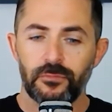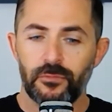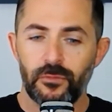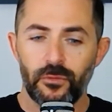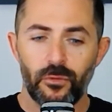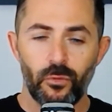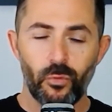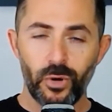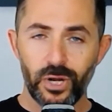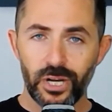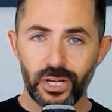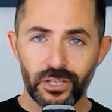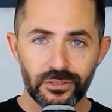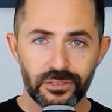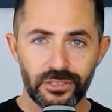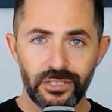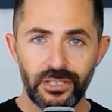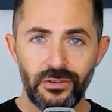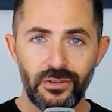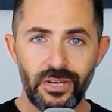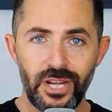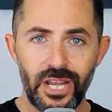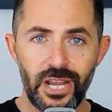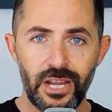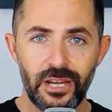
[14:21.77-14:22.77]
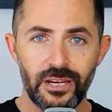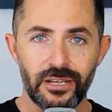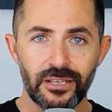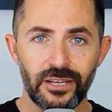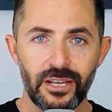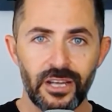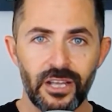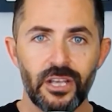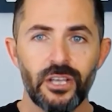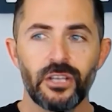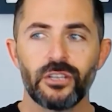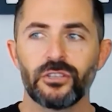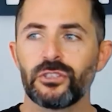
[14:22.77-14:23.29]
What else do you need?
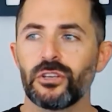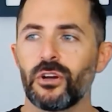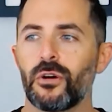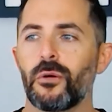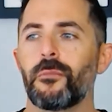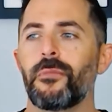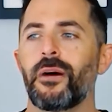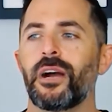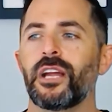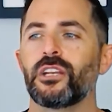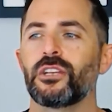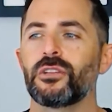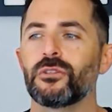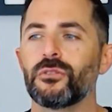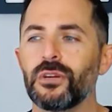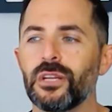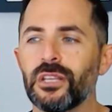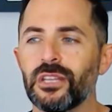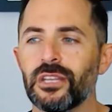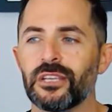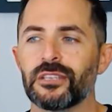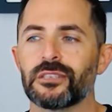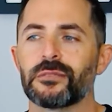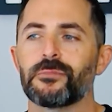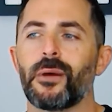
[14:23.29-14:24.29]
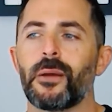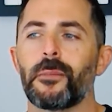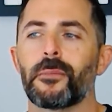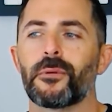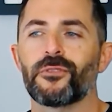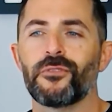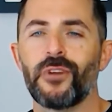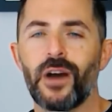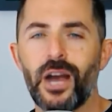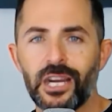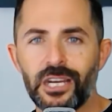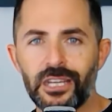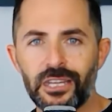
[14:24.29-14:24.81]
So by doing this, by
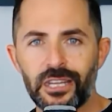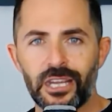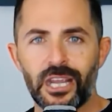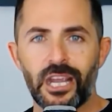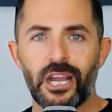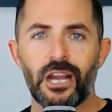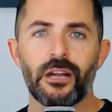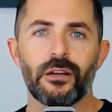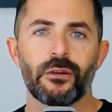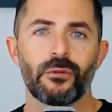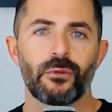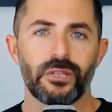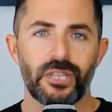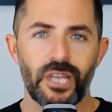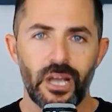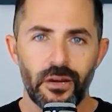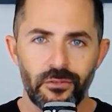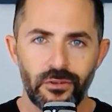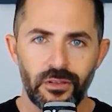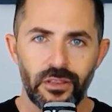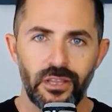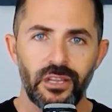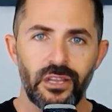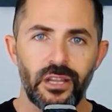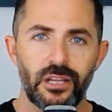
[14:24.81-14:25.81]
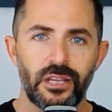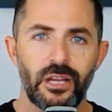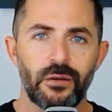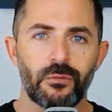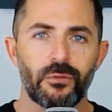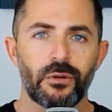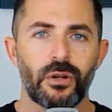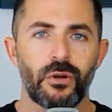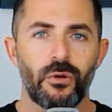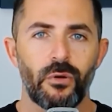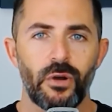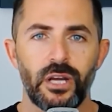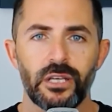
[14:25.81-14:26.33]
providing the carrier with everything that they
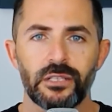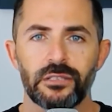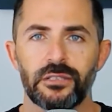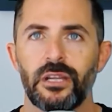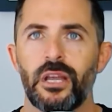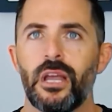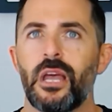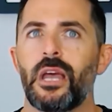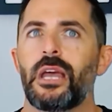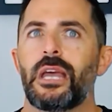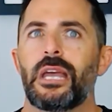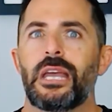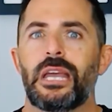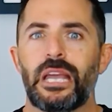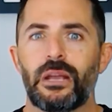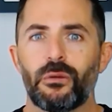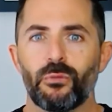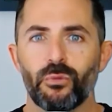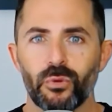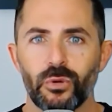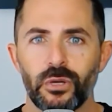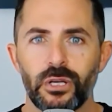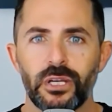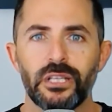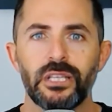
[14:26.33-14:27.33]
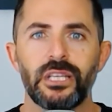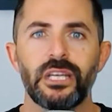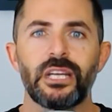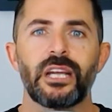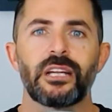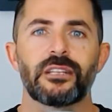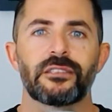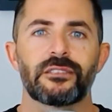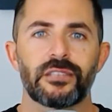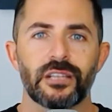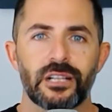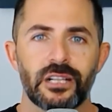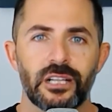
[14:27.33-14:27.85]
request, it really
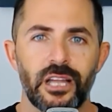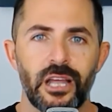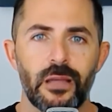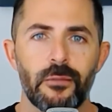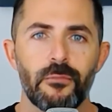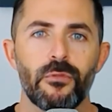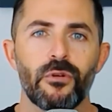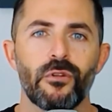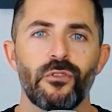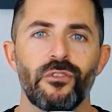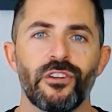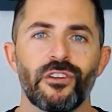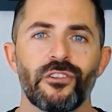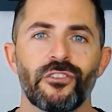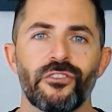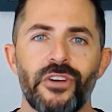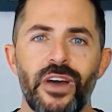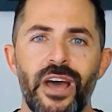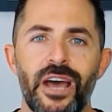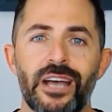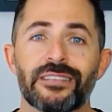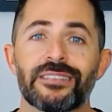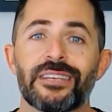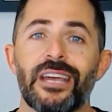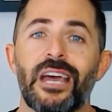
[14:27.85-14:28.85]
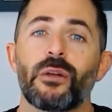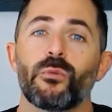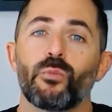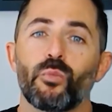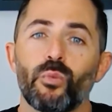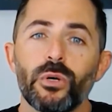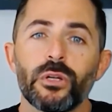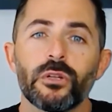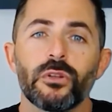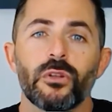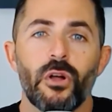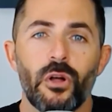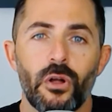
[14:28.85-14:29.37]
gets the claim moving fast and
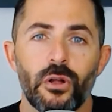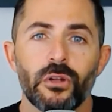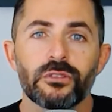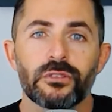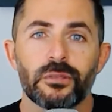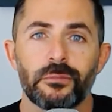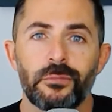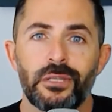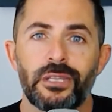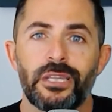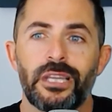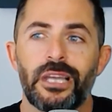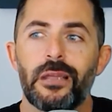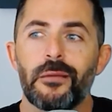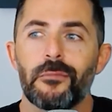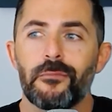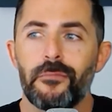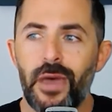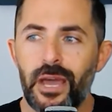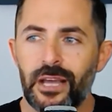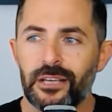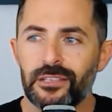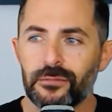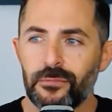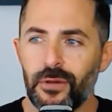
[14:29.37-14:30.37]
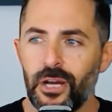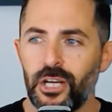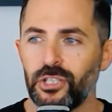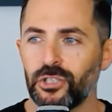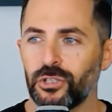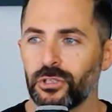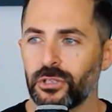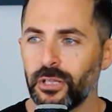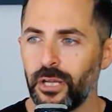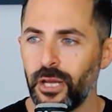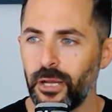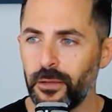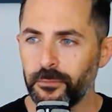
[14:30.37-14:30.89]
will ultimately maximize
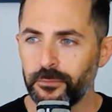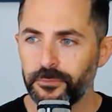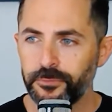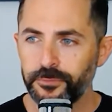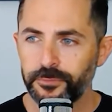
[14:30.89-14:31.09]
your claim.